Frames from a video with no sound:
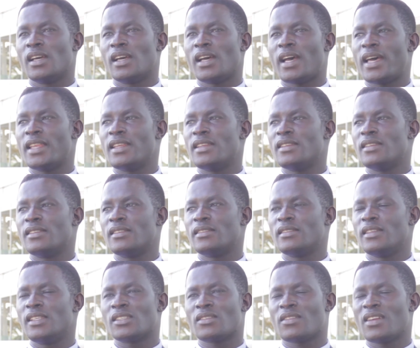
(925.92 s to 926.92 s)

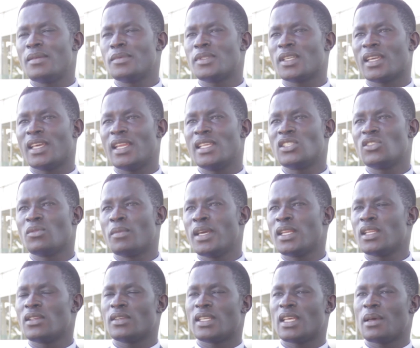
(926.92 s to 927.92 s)
And is crimes against
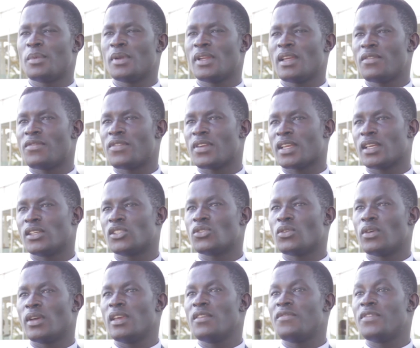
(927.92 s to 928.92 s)
humanity not happening in Africa?
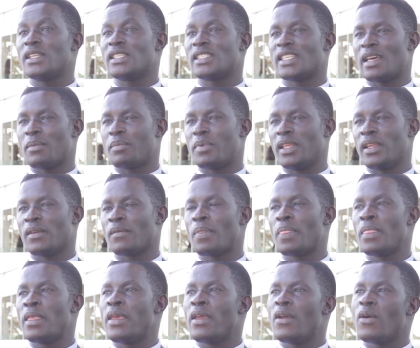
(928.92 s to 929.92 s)
So if it's happening,
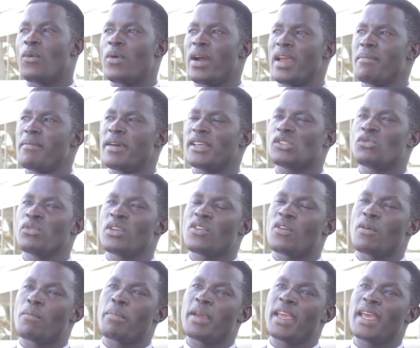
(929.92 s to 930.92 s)
why must we
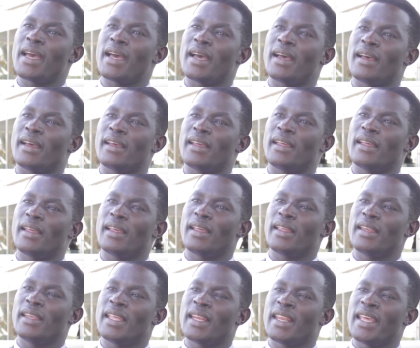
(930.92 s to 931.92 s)
compare
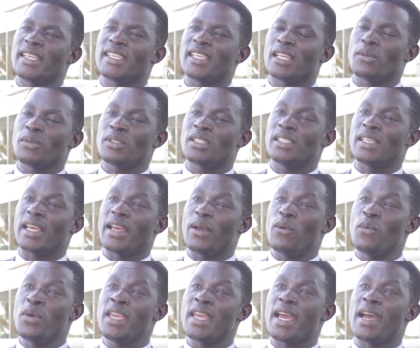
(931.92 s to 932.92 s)
the rate at which
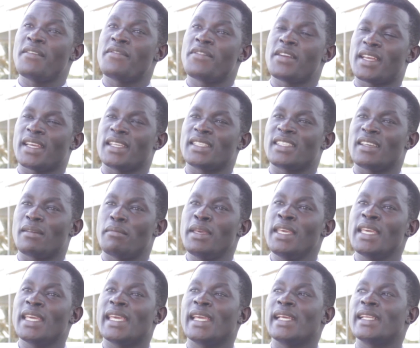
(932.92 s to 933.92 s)
we Africans are
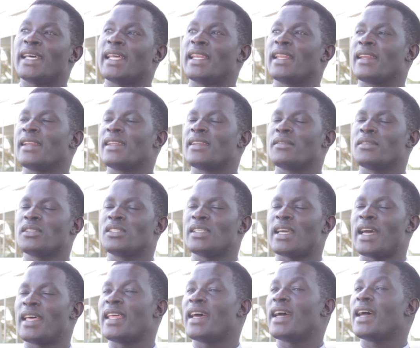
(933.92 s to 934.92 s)
being killed and the rate at which
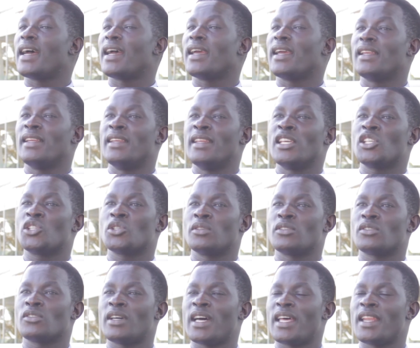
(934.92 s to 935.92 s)
other
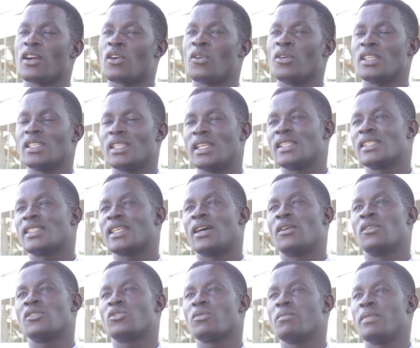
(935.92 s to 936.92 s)
nations or other continents are
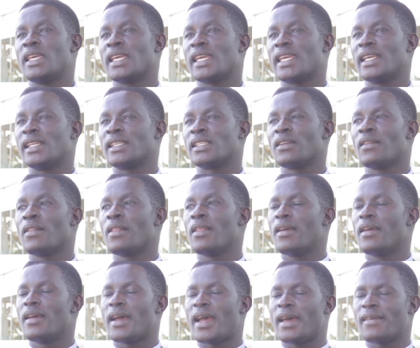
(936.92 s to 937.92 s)
also being killed?
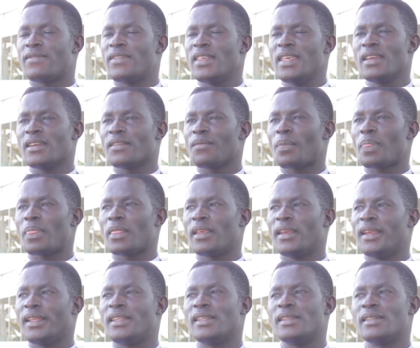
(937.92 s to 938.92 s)
I think
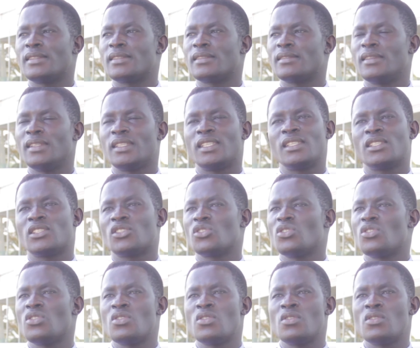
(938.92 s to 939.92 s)
it is
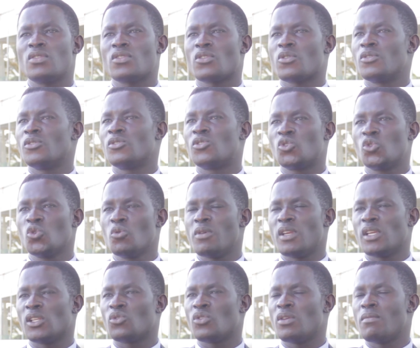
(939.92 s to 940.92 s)
so
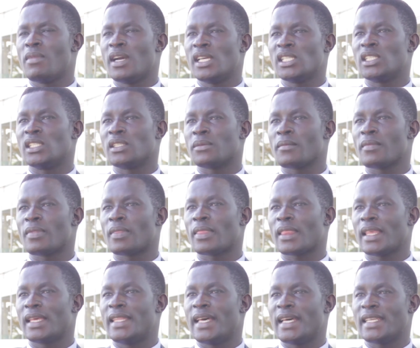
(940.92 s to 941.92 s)
consuming to imagine
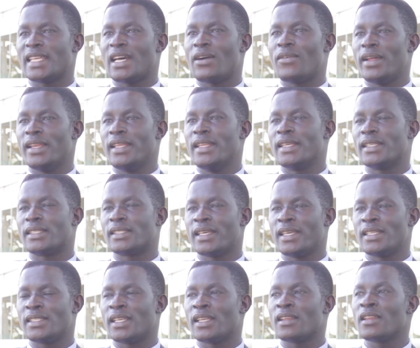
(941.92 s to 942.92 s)
that our leader
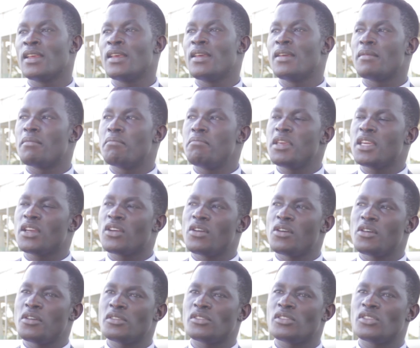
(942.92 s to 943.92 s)
says that
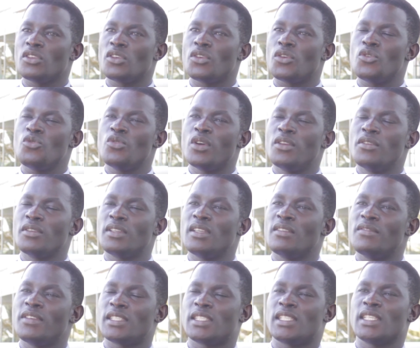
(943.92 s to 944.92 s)
because you are not
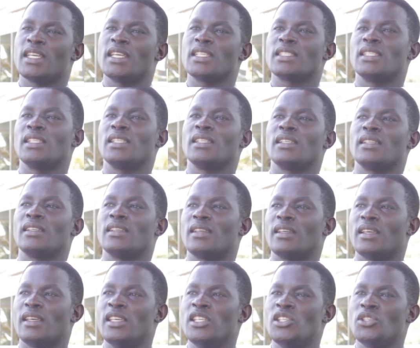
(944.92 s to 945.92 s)
investigating
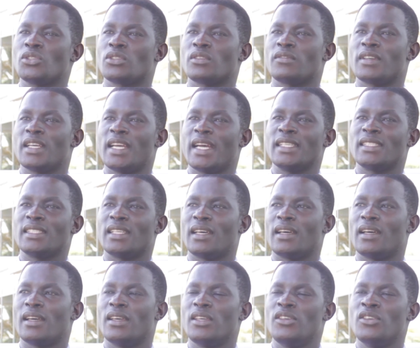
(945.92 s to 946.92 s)
issues of Gaza,
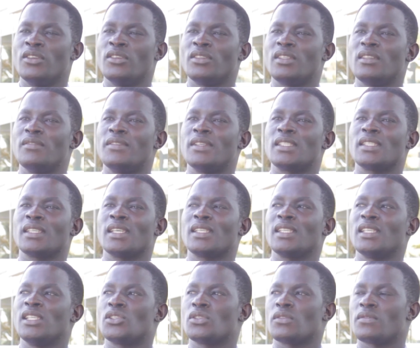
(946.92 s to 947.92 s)
you are not
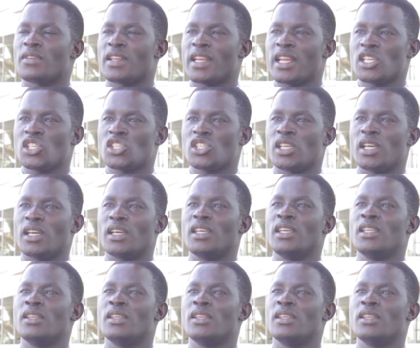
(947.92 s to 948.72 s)
investigating issues of Russia